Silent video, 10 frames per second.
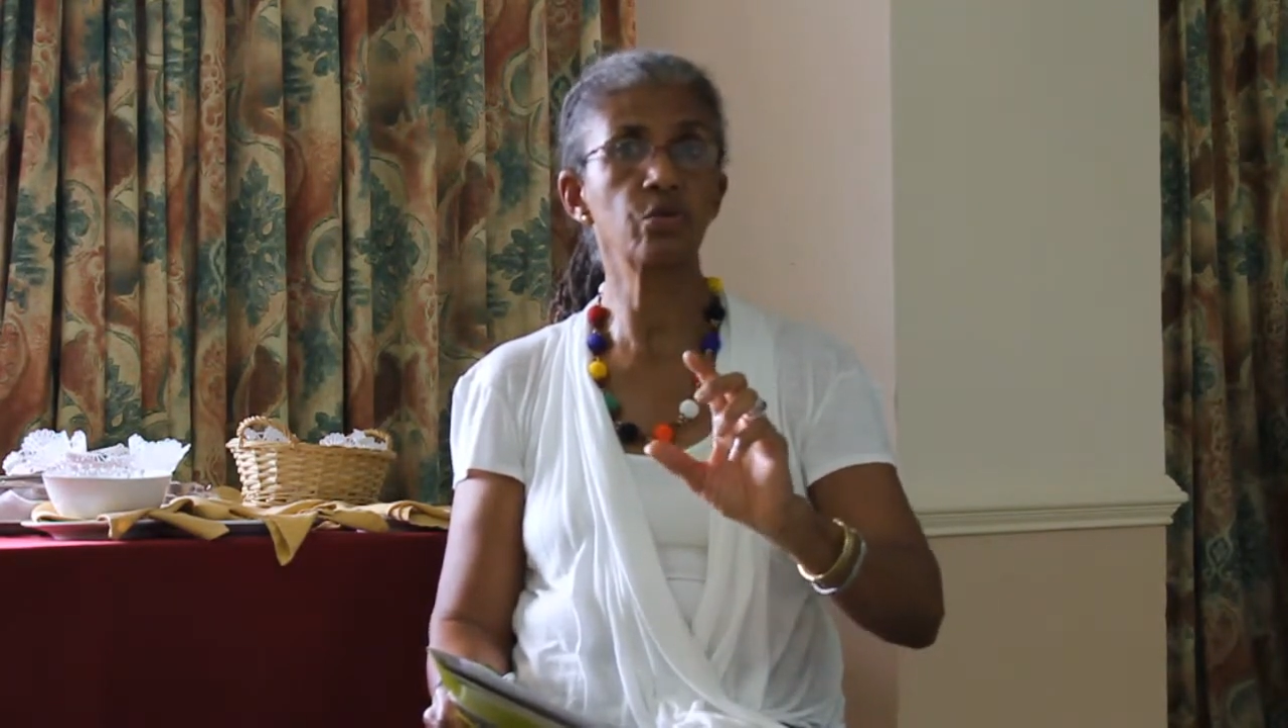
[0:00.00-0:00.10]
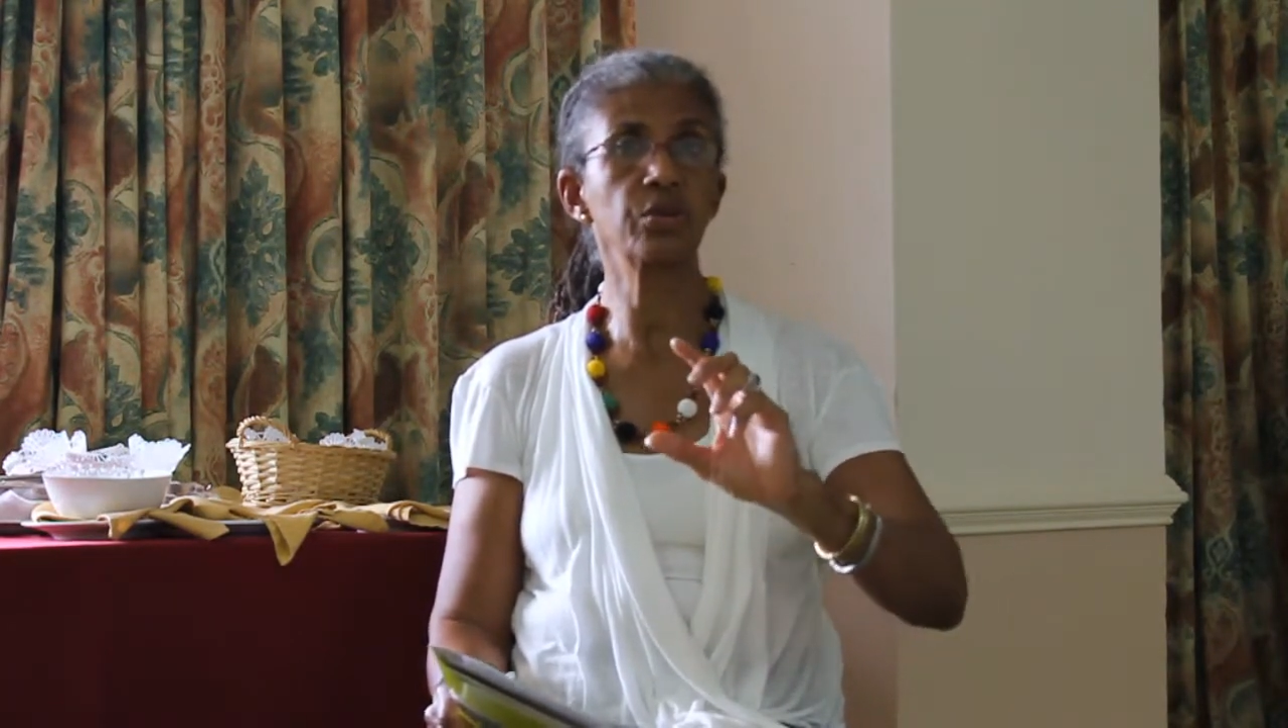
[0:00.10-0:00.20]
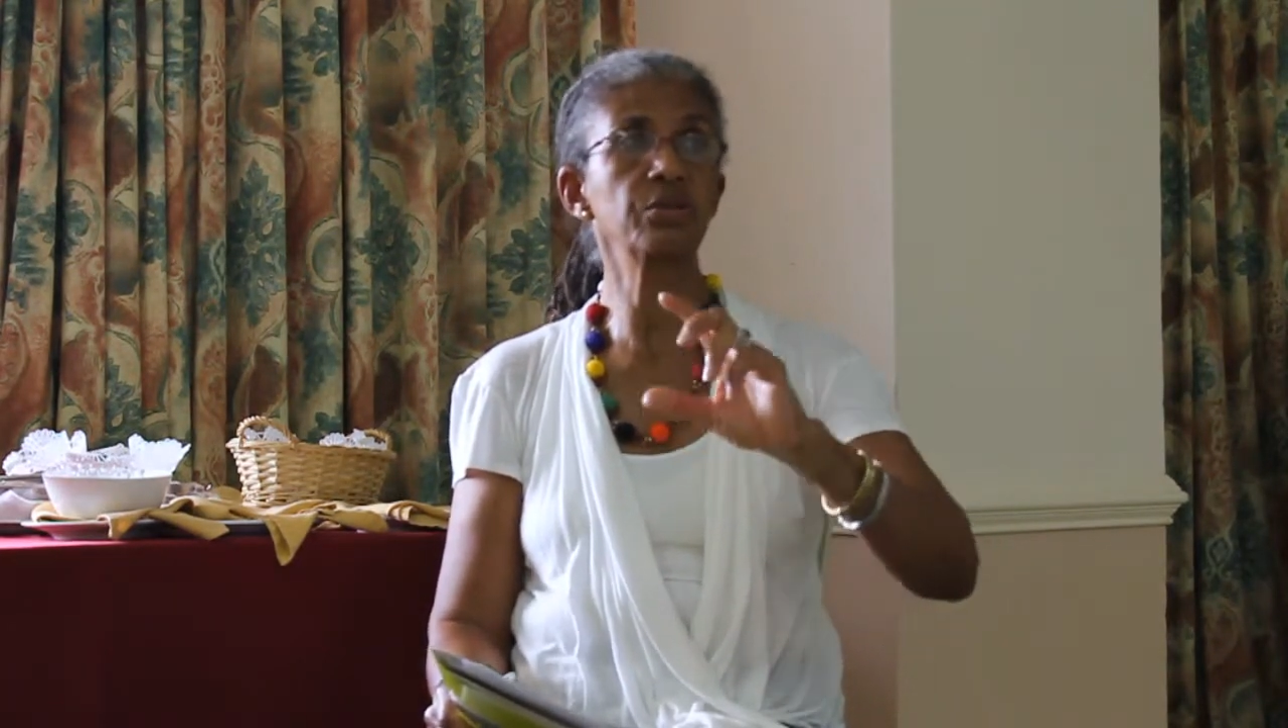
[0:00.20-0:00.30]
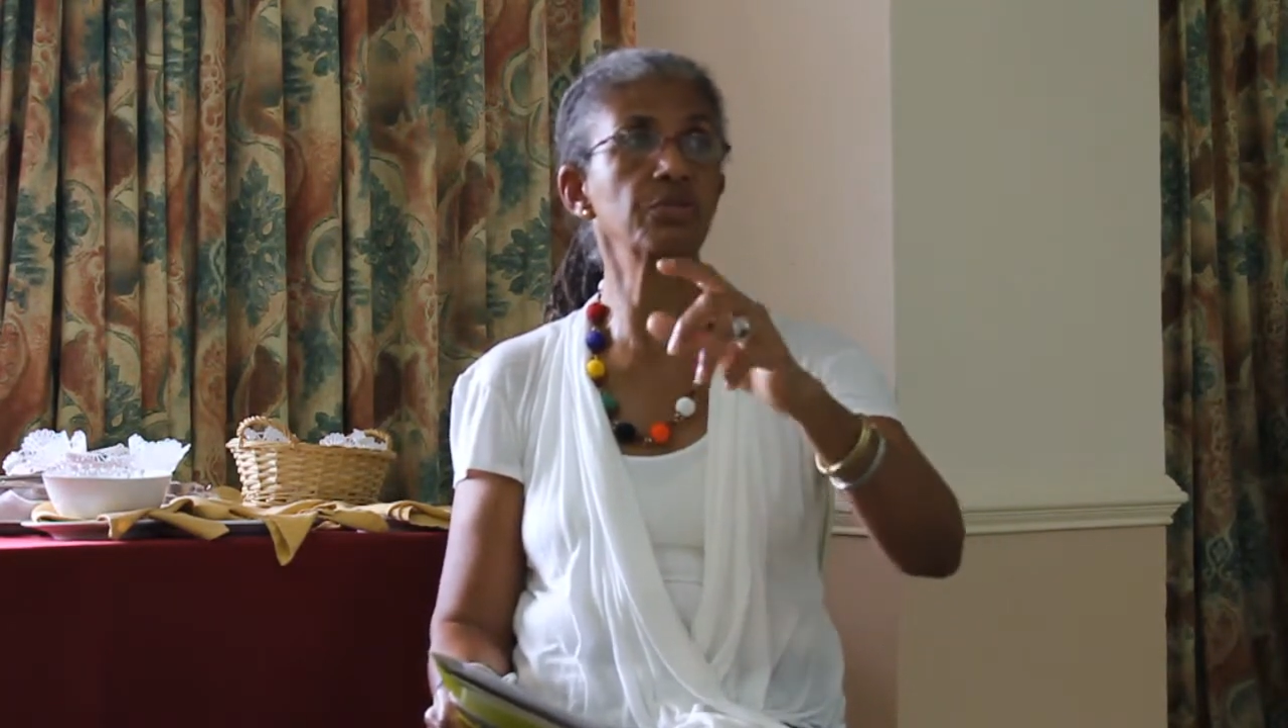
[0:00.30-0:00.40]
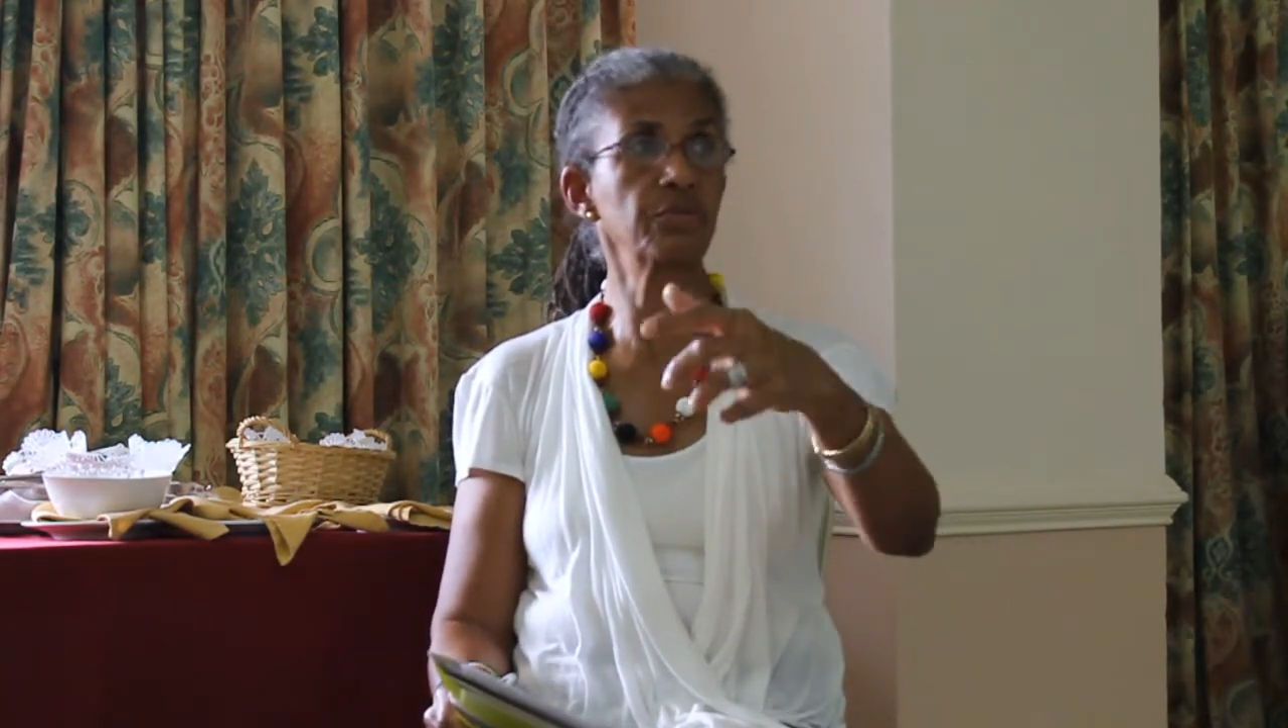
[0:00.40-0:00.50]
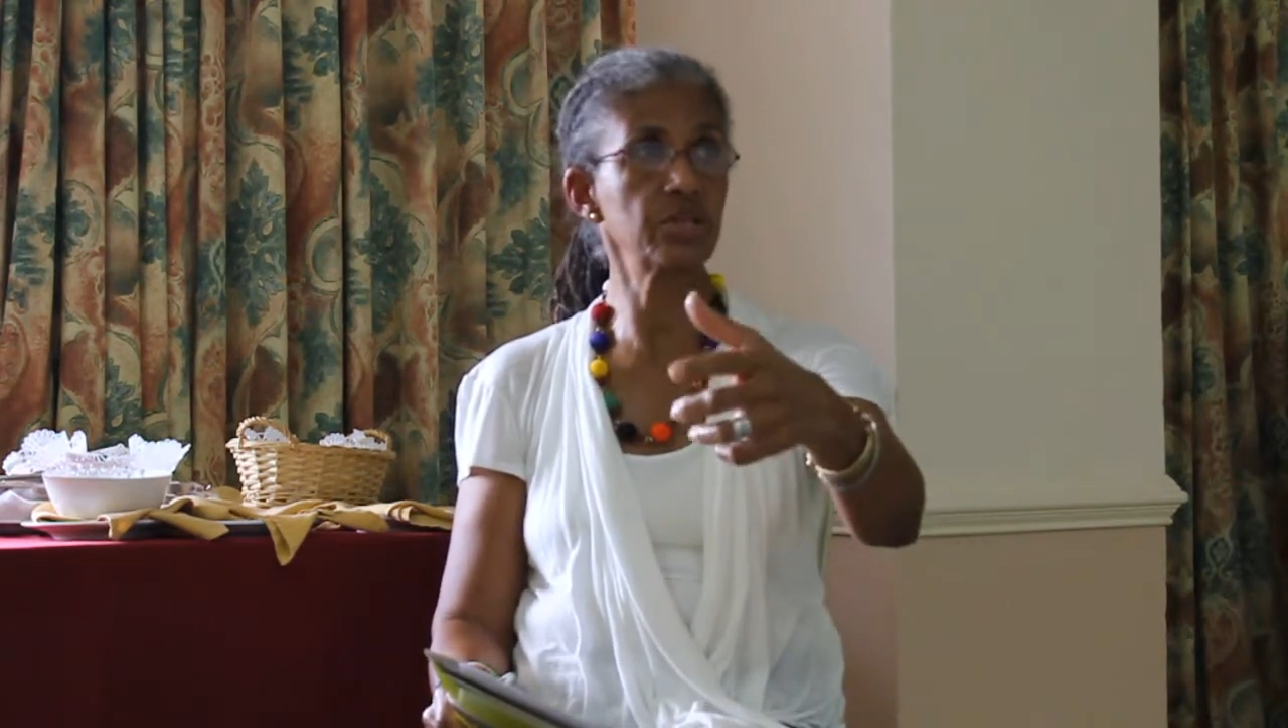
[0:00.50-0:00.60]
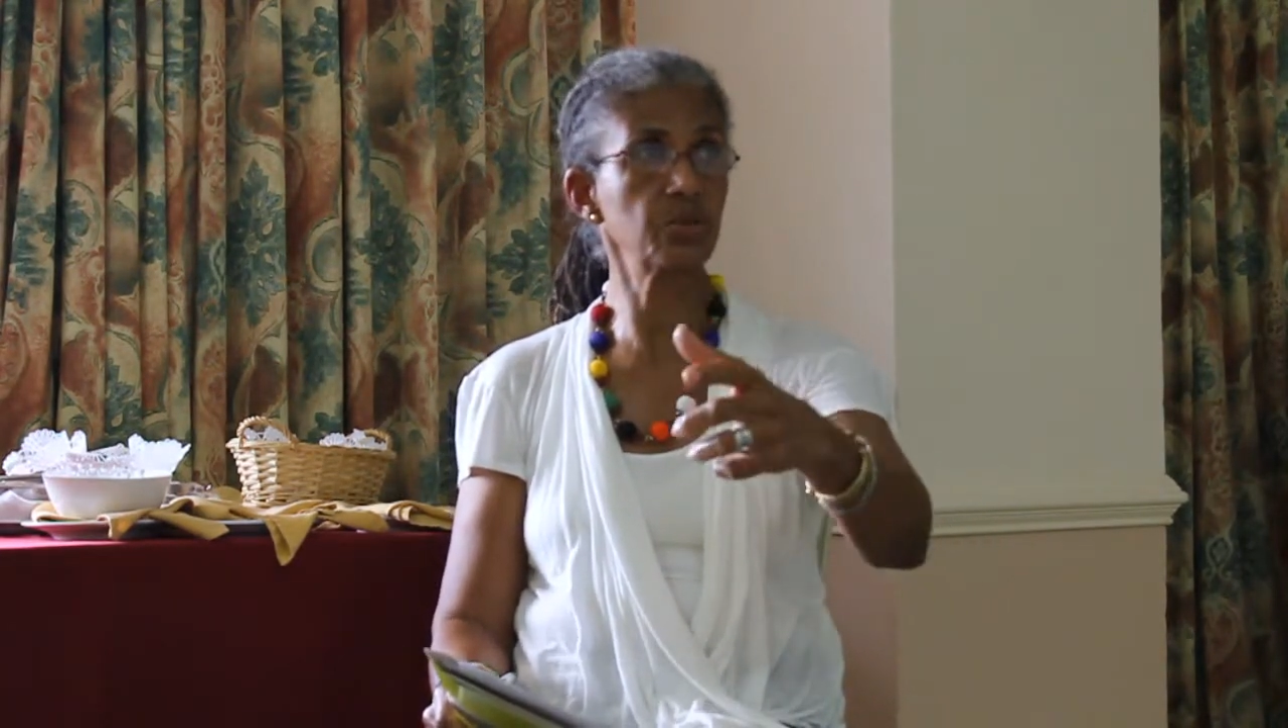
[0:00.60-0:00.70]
interface